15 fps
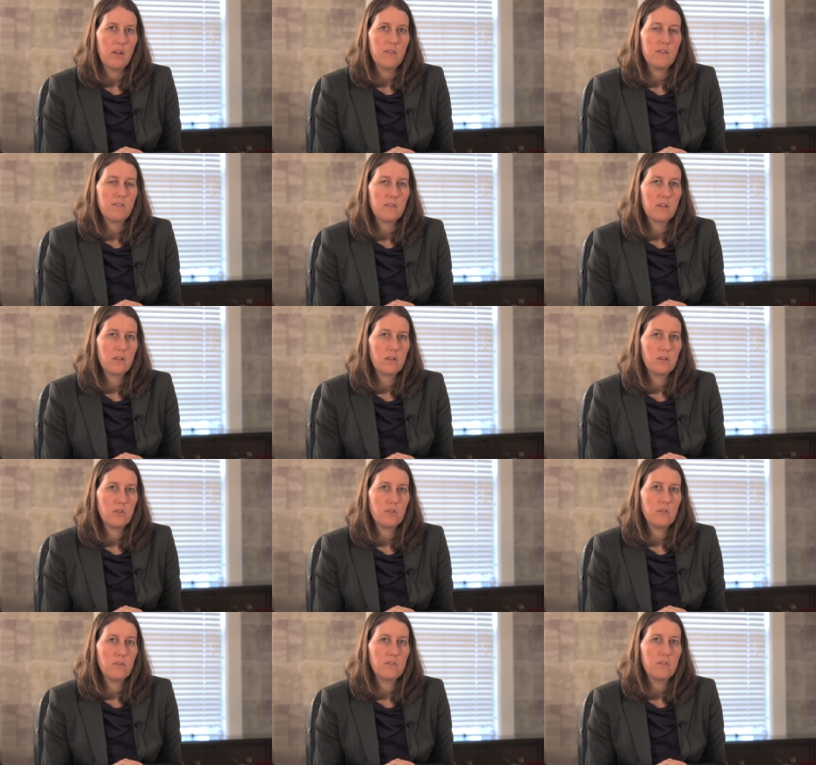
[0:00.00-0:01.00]
This
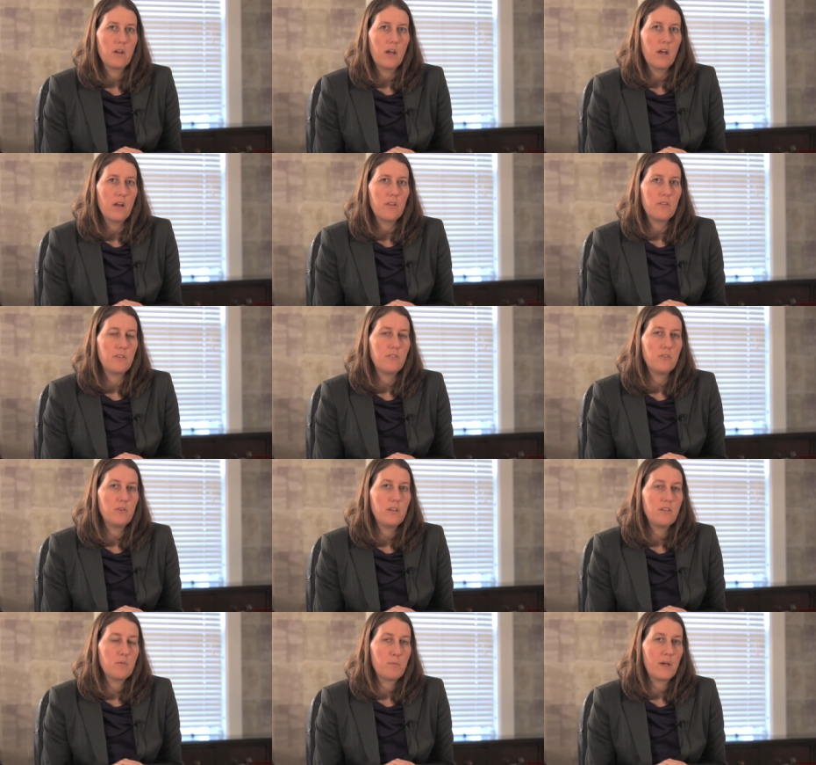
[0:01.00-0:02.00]
includes the
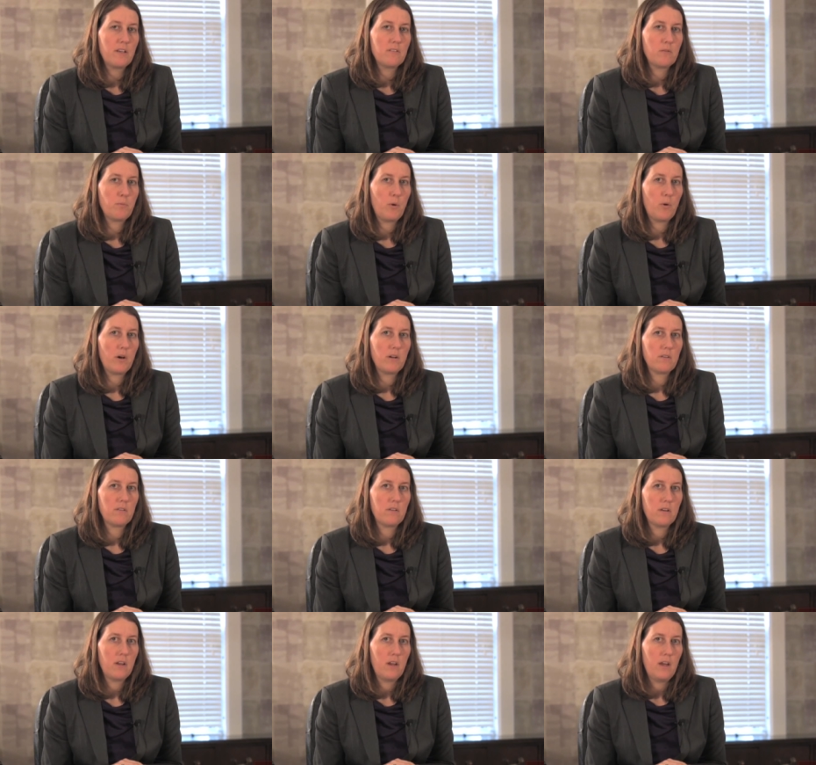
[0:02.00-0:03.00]
duty to pay
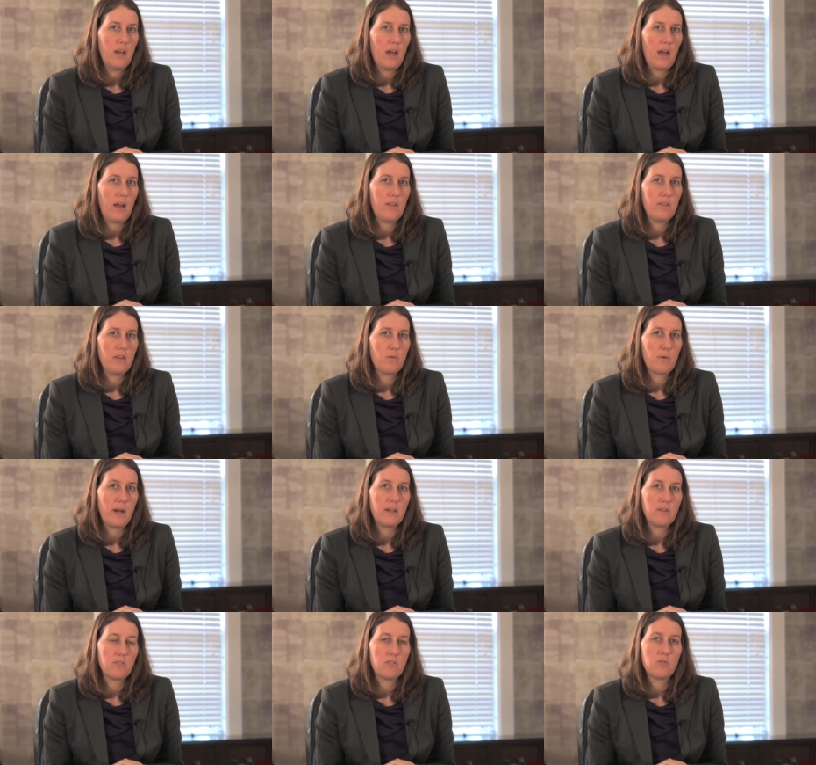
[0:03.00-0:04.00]
support and the
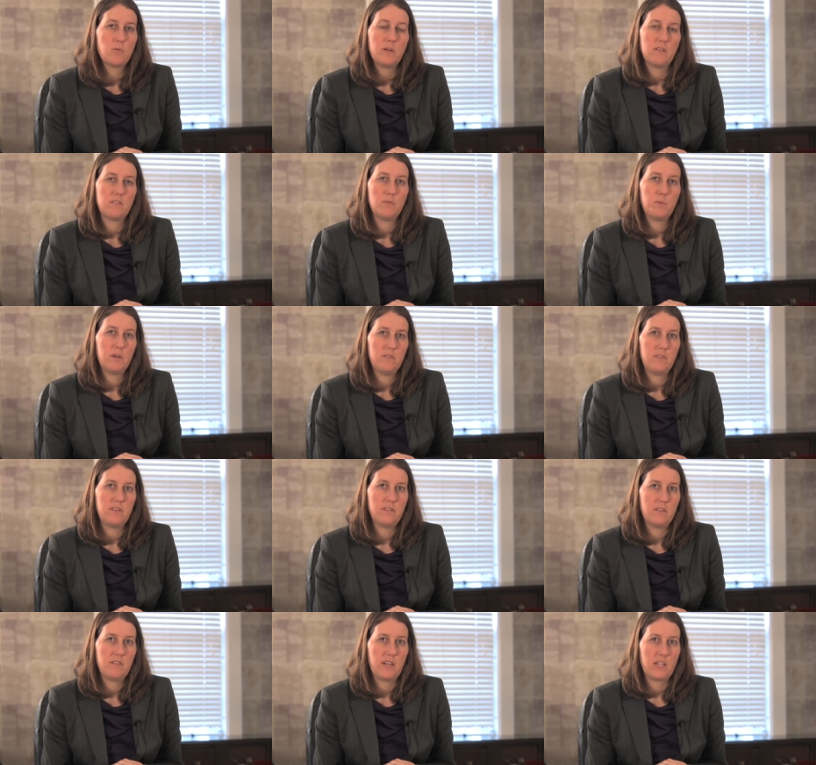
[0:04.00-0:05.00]
right to reasonable
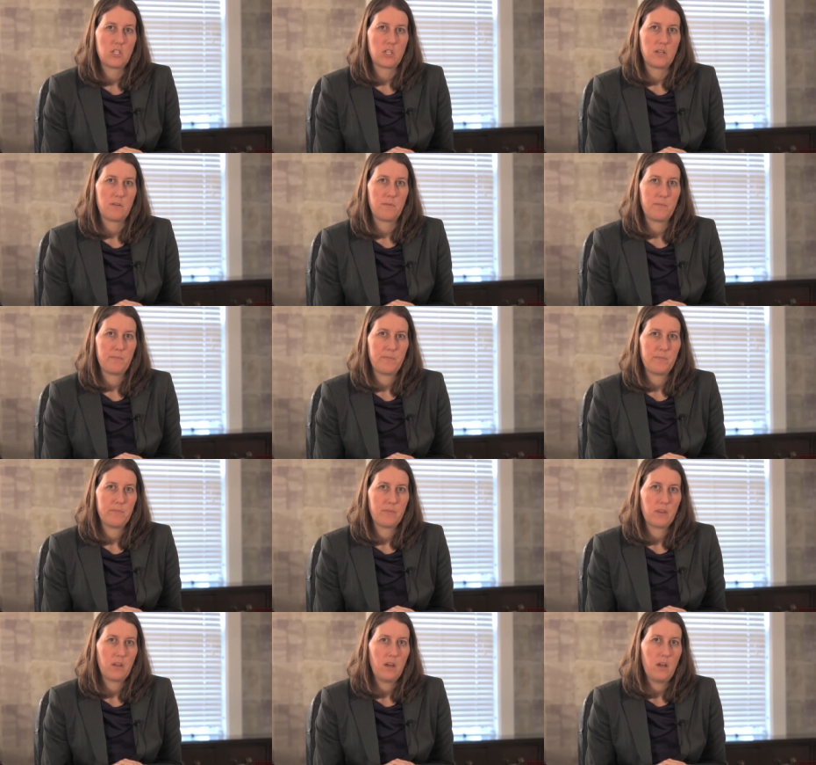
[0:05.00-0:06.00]
visitation.
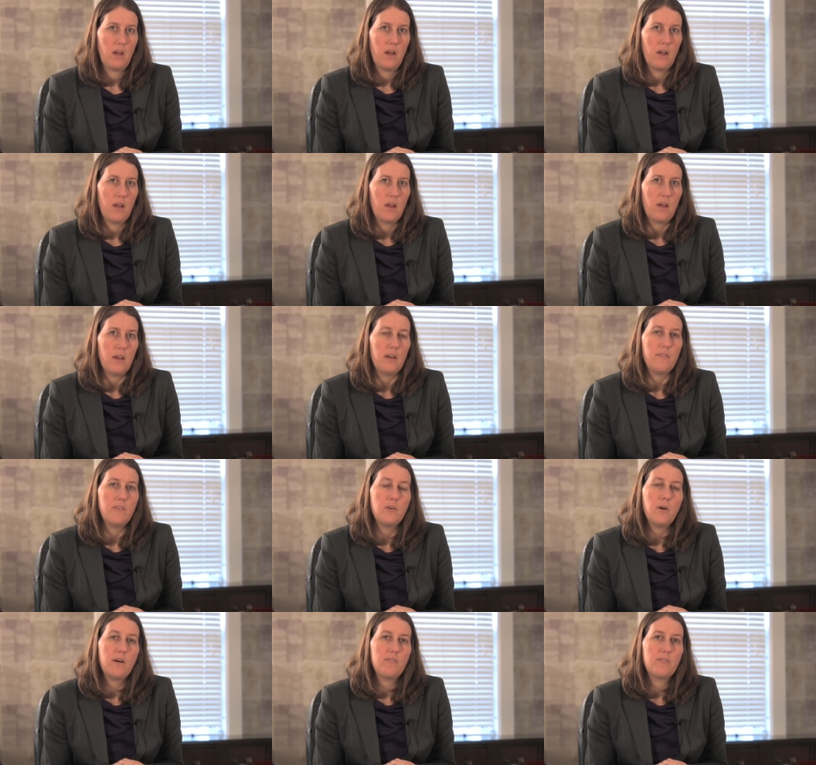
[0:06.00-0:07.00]
If
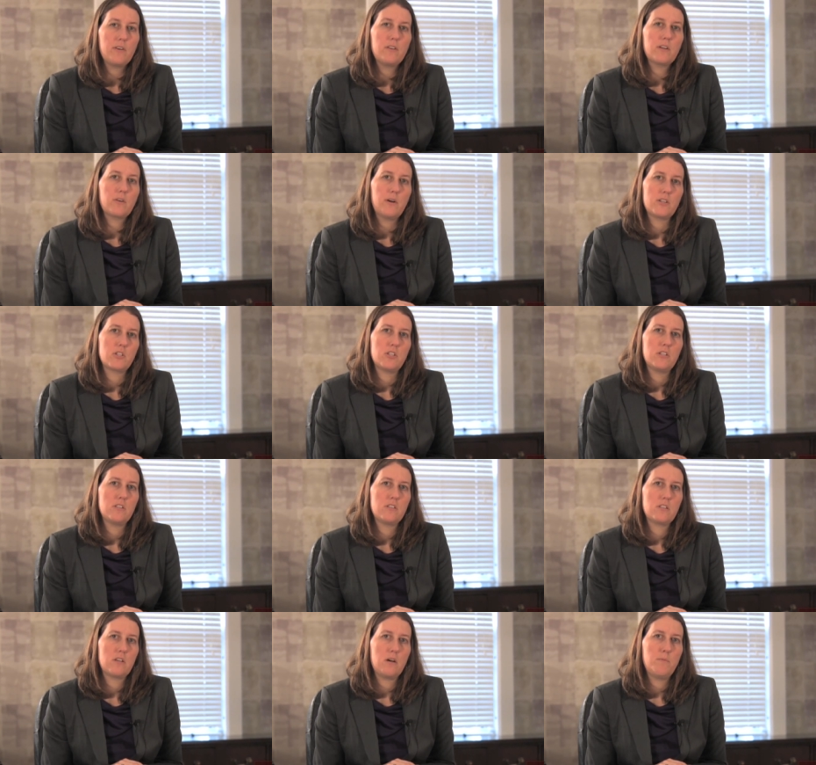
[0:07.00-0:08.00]
you have further
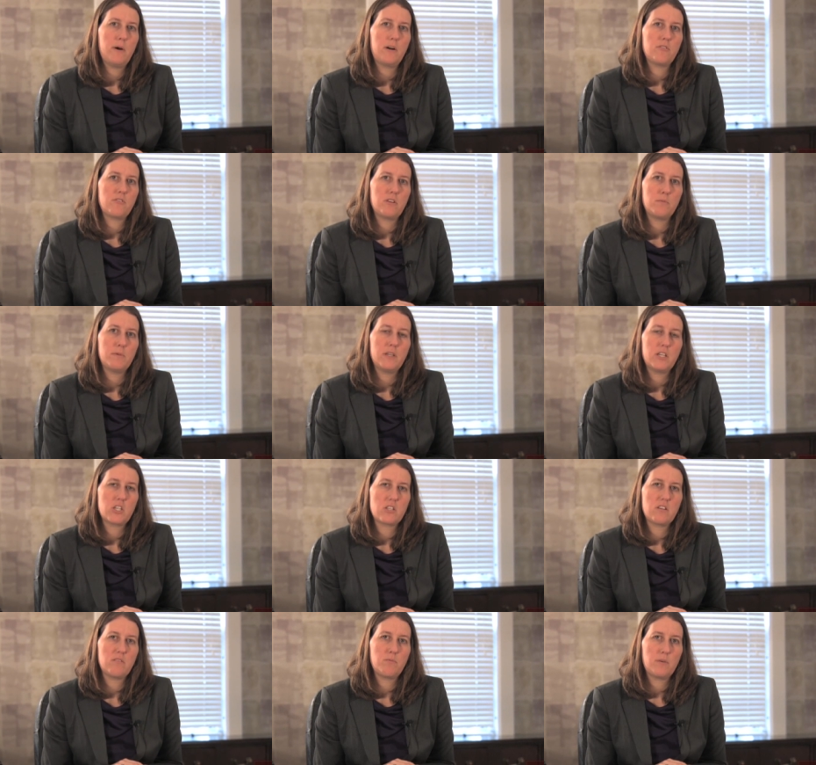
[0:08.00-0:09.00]
questions about
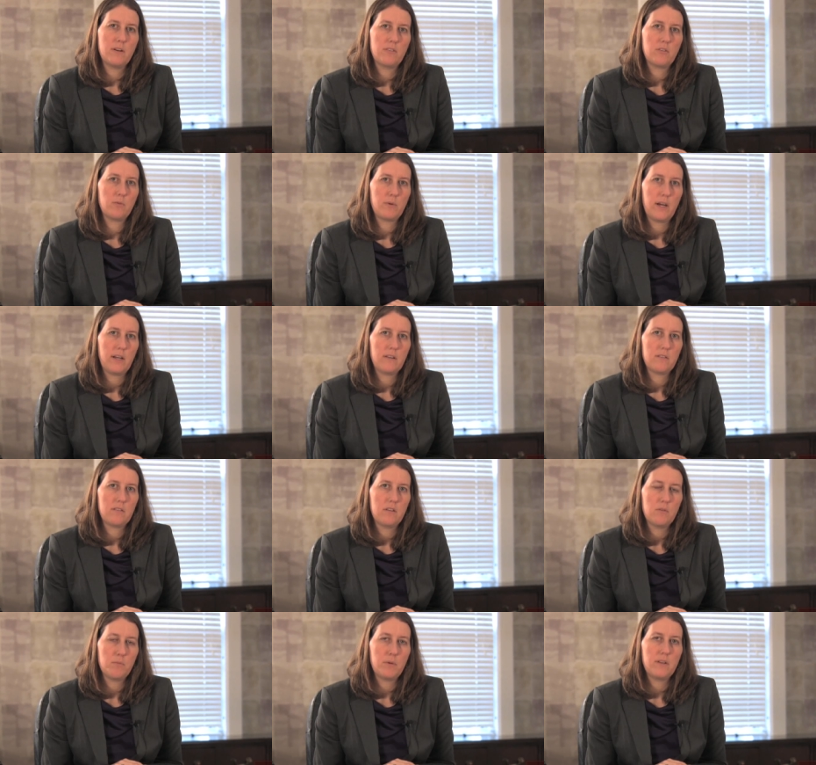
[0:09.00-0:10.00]
termination of parental
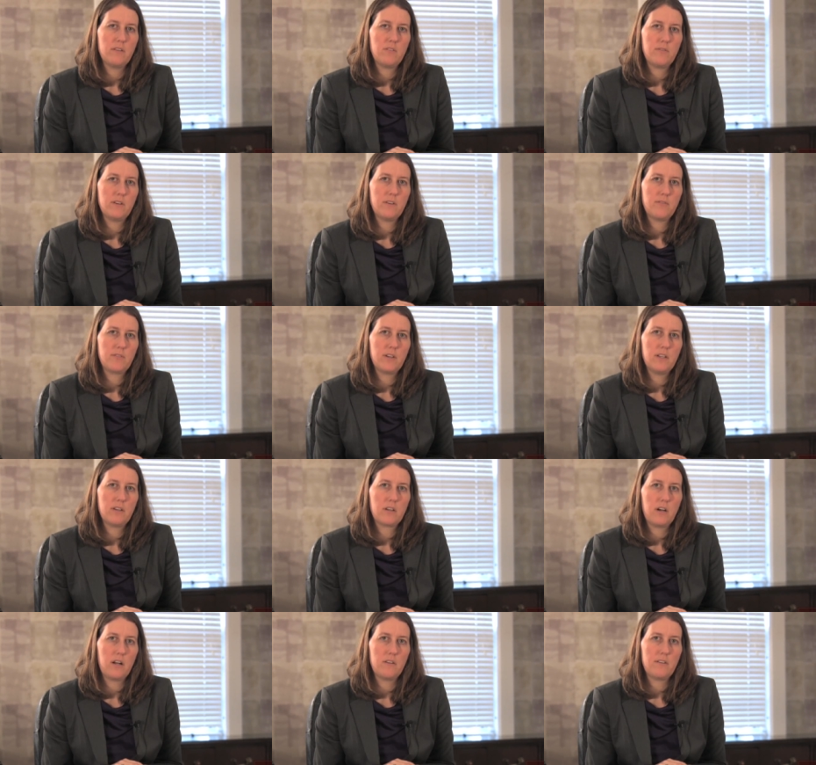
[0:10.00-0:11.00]
rights, please feel free to
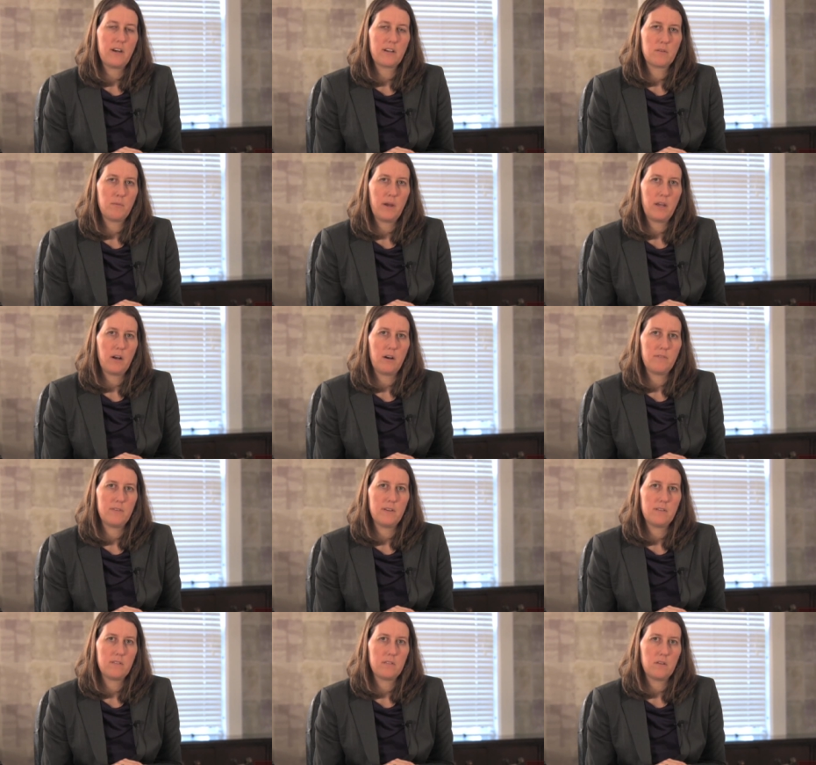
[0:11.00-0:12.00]
contact my
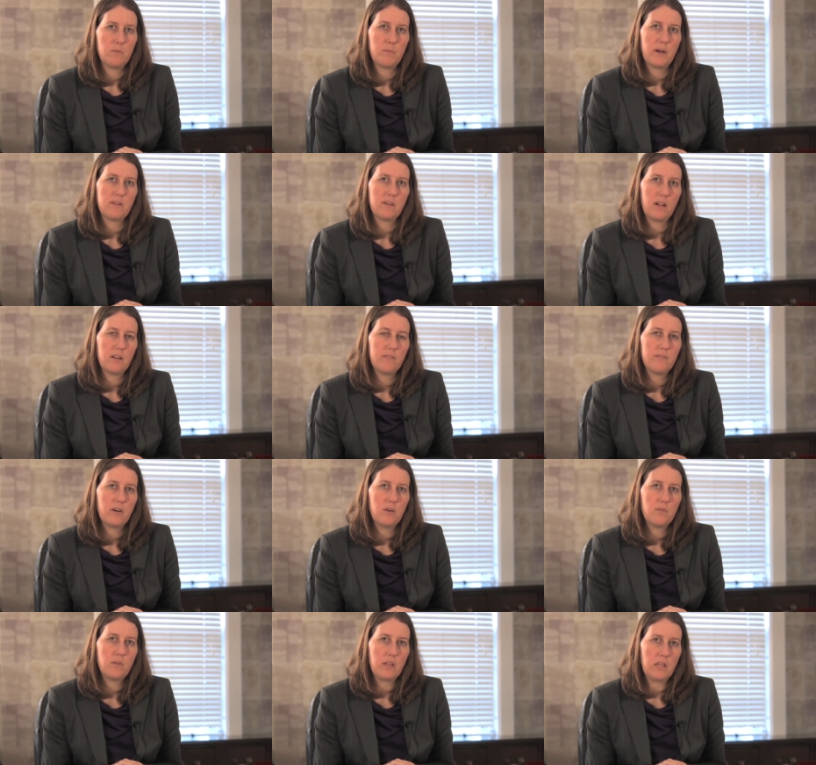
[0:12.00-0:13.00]
office by
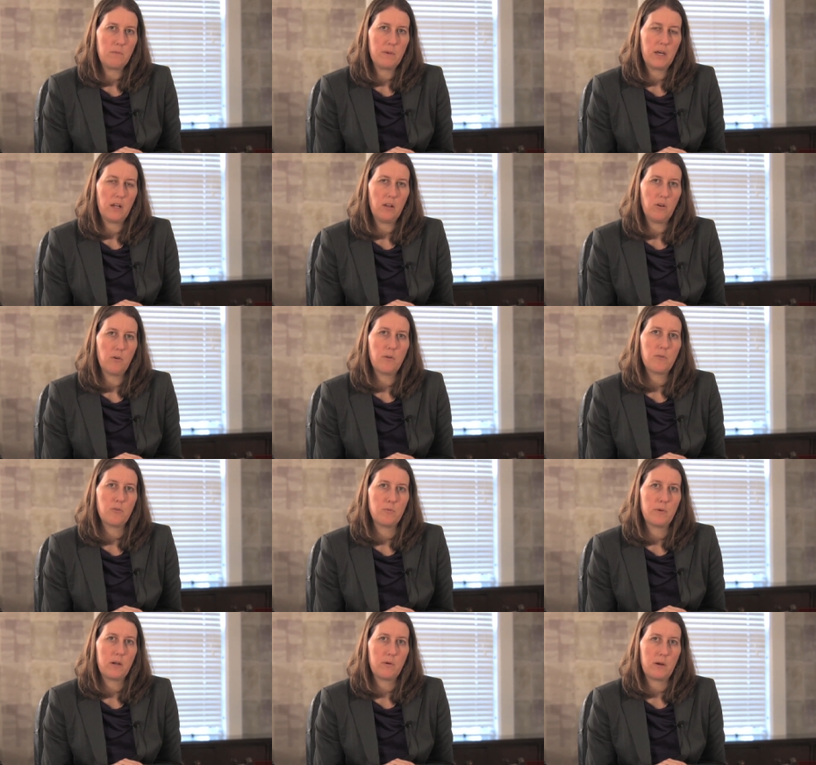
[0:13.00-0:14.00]
telephone, email, or
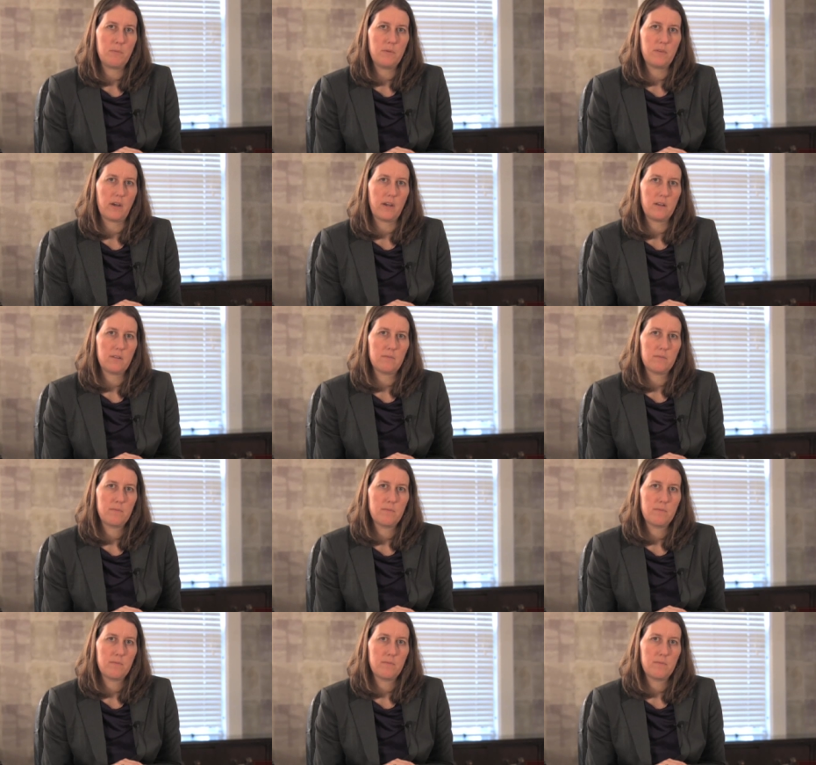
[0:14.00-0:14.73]
through my website.